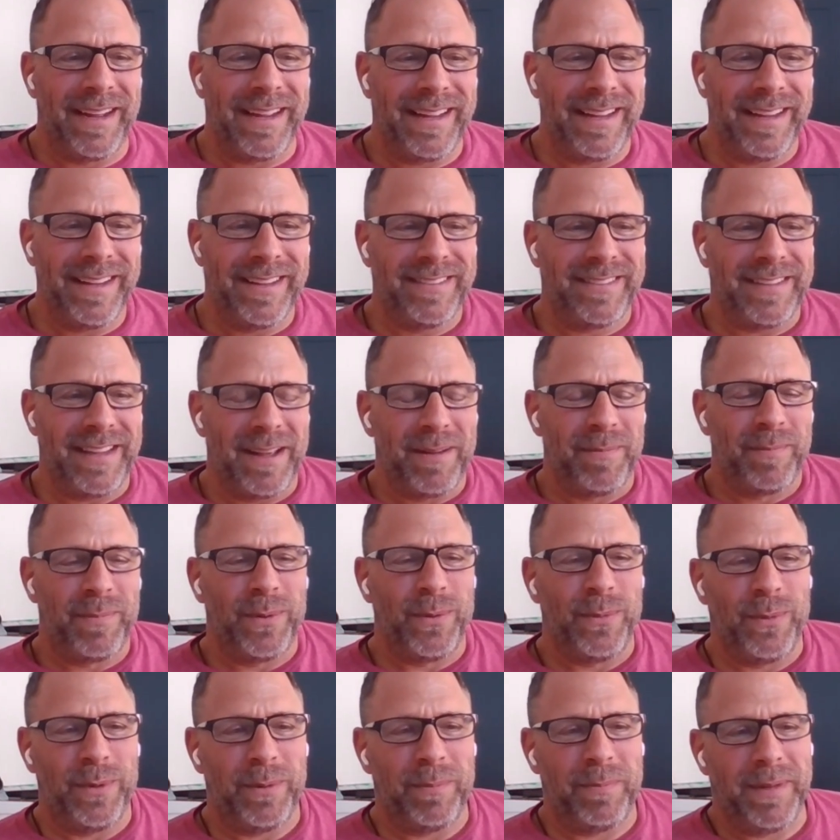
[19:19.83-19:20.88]

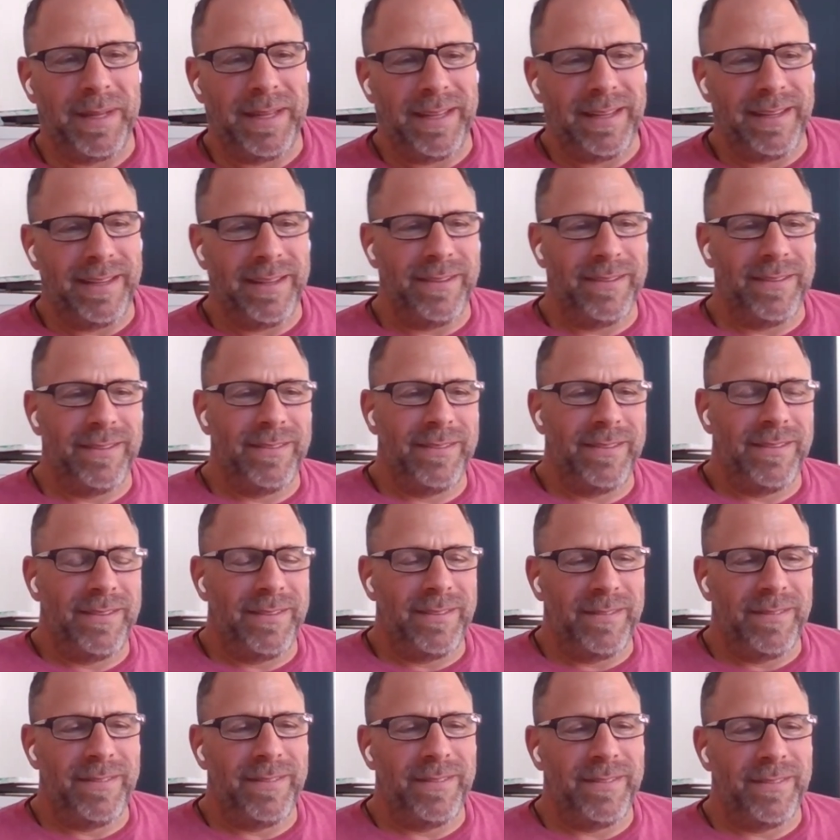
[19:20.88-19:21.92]
example would be
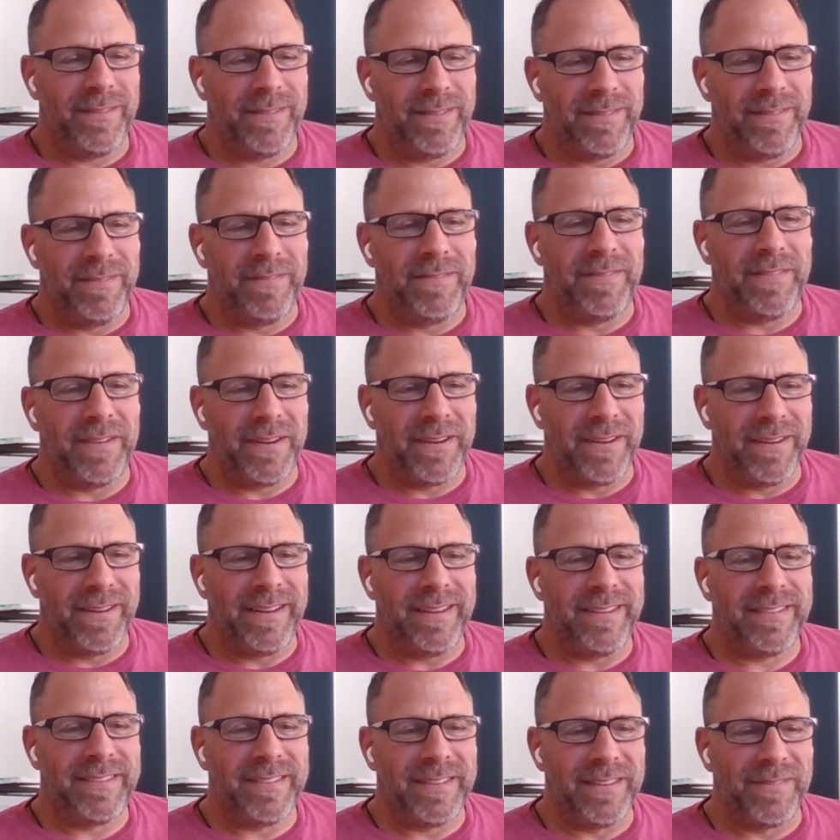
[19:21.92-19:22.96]

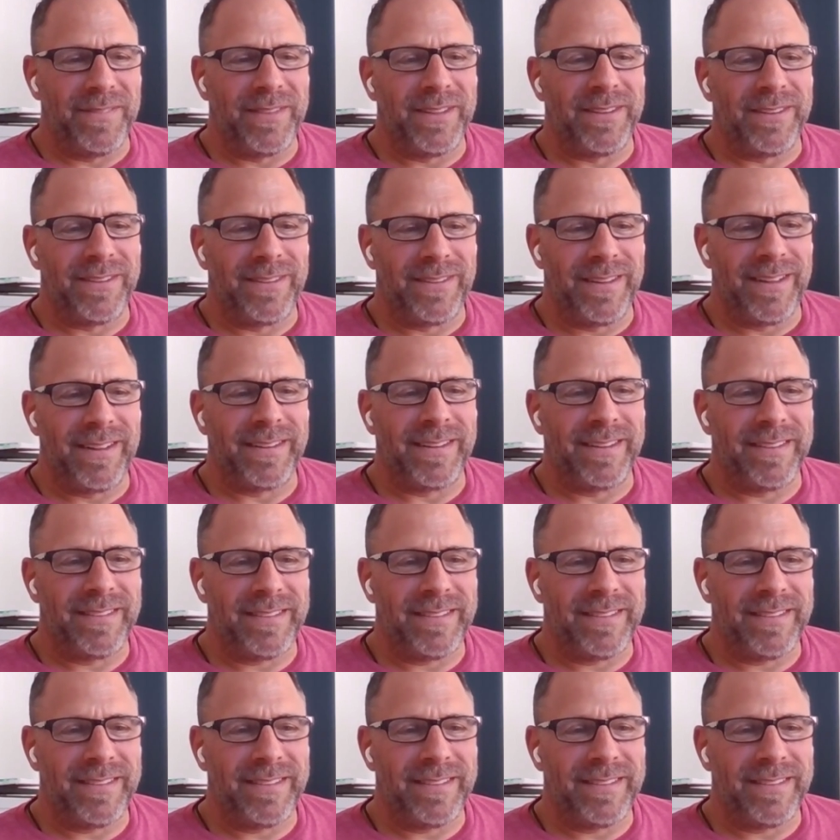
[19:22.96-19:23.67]
very similar along the